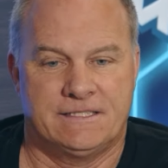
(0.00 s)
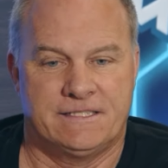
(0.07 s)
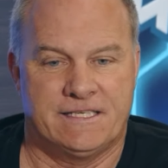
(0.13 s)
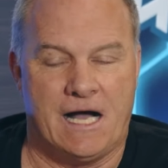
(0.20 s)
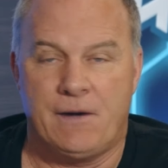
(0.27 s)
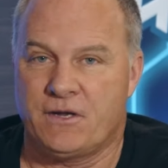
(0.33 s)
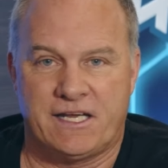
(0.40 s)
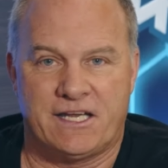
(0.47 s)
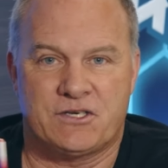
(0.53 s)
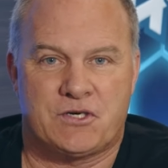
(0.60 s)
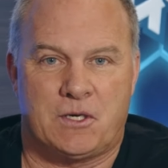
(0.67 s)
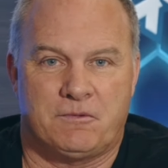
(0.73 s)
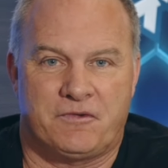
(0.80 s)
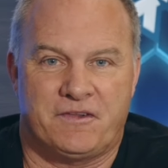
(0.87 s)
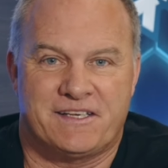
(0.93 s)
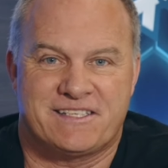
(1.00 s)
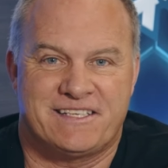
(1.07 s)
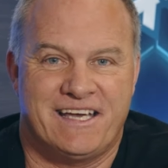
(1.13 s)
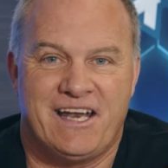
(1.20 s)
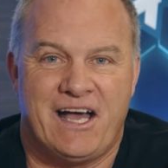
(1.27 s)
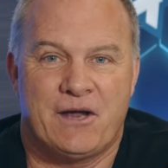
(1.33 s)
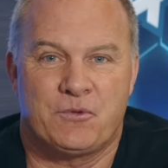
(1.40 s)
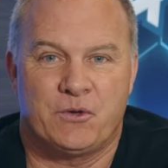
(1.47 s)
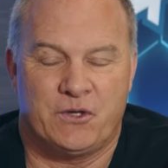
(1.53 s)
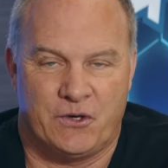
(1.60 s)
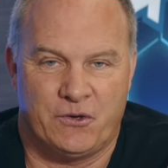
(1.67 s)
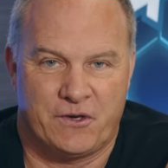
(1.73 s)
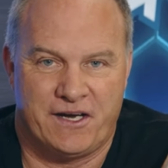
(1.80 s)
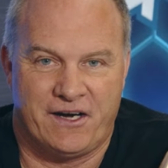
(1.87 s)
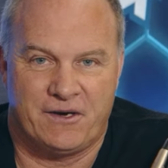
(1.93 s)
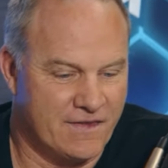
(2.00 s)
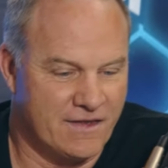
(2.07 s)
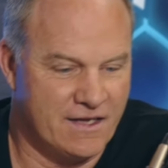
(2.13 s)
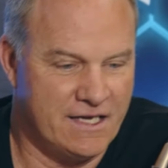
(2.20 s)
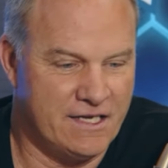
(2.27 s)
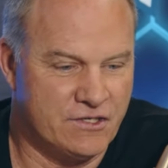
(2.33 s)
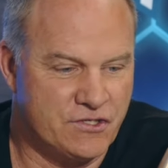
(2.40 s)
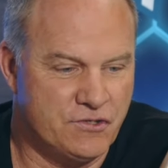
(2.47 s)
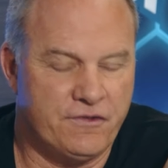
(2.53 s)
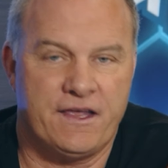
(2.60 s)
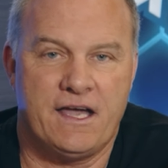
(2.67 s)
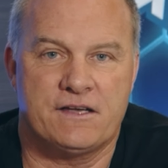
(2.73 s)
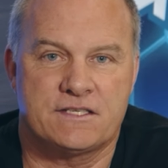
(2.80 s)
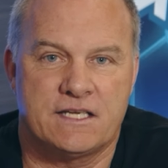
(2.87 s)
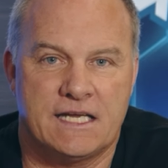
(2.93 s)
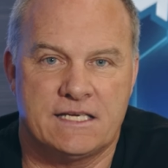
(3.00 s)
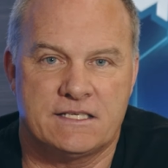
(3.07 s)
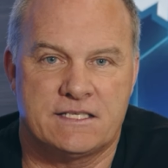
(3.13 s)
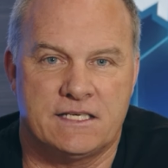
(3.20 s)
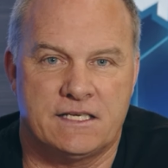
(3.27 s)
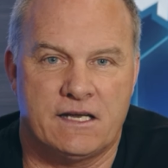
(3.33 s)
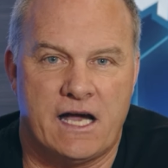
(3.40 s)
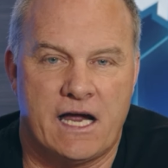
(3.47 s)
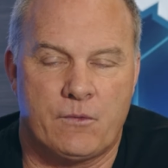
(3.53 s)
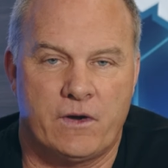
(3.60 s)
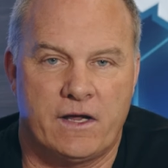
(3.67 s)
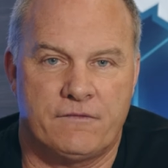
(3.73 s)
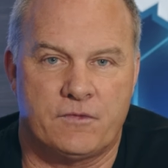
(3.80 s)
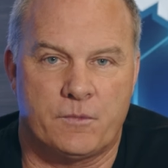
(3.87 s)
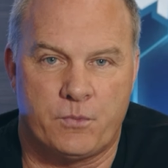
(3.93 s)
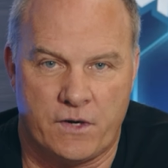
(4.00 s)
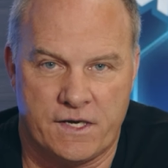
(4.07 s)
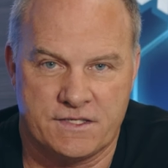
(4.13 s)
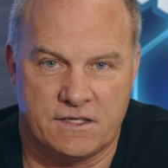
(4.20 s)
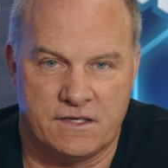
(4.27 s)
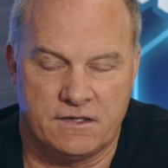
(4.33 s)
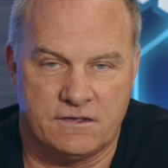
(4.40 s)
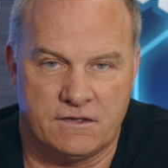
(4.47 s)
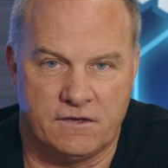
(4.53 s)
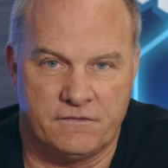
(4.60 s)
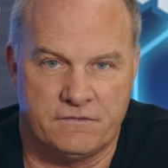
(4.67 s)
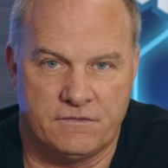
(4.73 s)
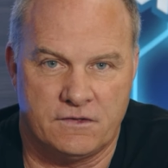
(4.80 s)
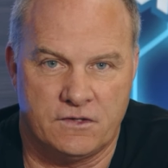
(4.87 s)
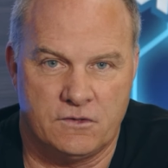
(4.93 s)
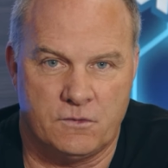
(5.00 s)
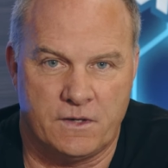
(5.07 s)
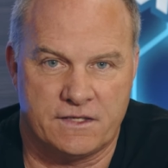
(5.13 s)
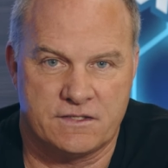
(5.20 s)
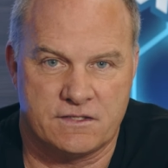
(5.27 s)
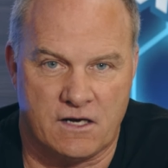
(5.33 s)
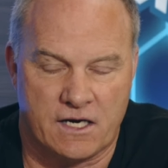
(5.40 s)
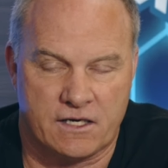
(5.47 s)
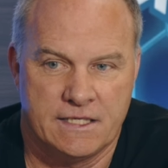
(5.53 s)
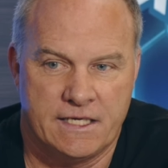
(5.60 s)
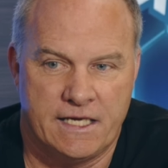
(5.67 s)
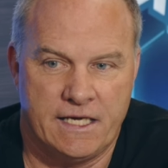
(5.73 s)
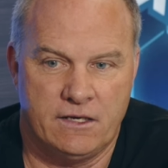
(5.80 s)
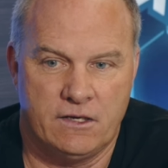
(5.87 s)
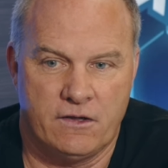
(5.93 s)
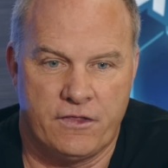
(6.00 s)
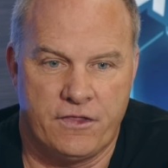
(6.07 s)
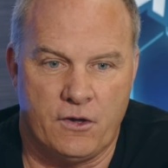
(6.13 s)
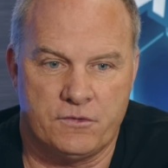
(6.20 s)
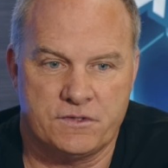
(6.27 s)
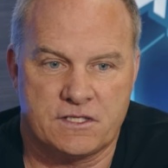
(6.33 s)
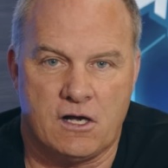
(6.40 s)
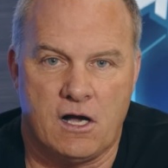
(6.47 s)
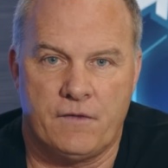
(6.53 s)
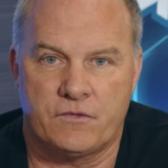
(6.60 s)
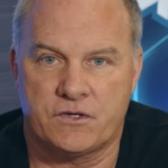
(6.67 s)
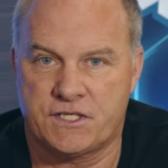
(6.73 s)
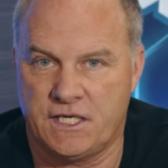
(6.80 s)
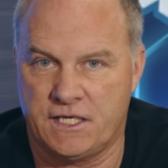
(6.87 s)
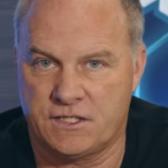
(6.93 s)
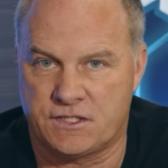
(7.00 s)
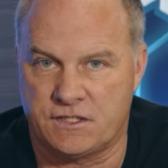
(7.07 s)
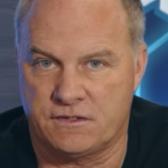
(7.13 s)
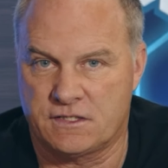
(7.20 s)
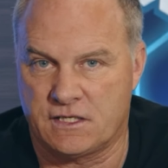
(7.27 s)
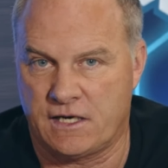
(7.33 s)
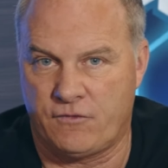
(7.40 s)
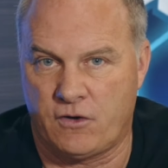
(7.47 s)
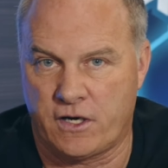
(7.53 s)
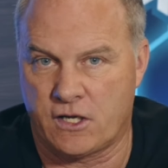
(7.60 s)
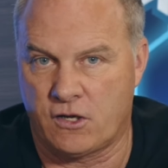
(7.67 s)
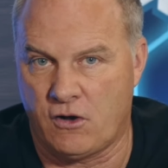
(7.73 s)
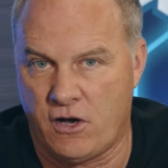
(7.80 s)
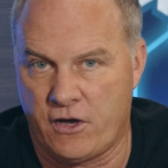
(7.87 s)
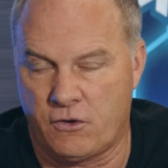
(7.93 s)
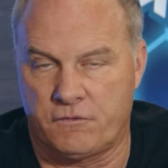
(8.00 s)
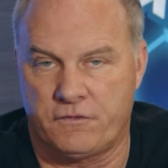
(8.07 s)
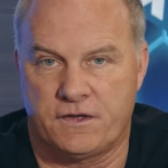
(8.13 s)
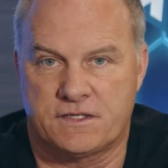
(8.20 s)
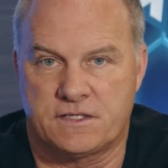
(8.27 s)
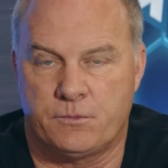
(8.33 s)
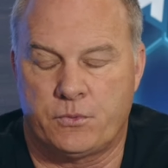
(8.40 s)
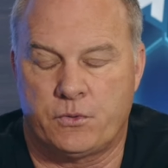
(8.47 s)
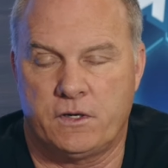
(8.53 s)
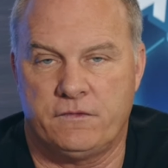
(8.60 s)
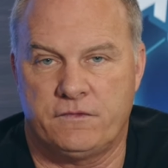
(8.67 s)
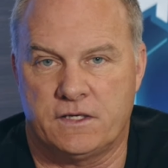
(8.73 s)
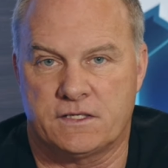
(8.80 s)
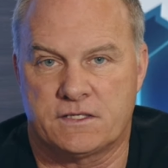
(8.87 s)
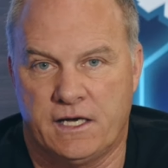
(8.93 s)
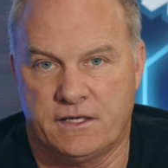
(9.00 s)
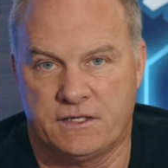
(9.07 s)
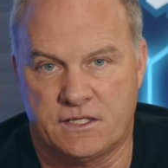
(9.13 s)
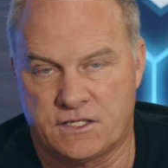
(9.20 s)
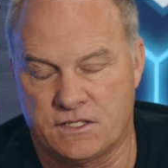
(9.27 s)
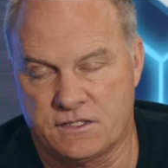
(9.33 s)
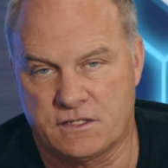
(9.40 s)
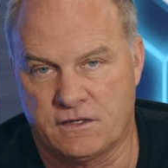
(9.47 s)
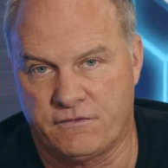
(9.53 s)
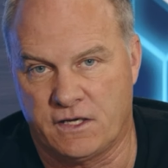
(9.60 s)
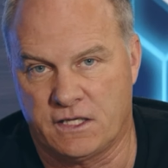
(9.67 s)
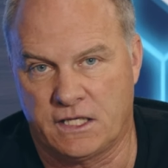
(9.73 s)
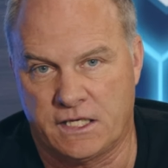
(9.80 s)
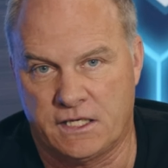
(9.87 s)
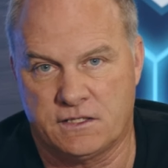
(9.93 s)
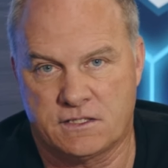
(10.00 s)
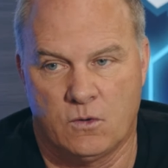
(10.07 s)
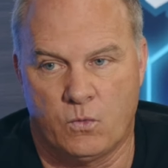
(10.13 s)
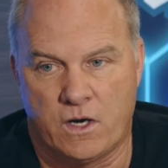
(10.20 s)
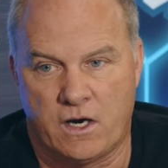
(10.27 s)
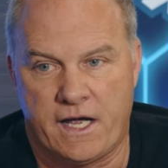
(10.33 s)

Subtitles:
I'm going to get in trouble for this, and I really don't care. In 2018, I ran for president of US Soccer. In those conversations, and I've already gone over this in previous editions of Unleashed, where I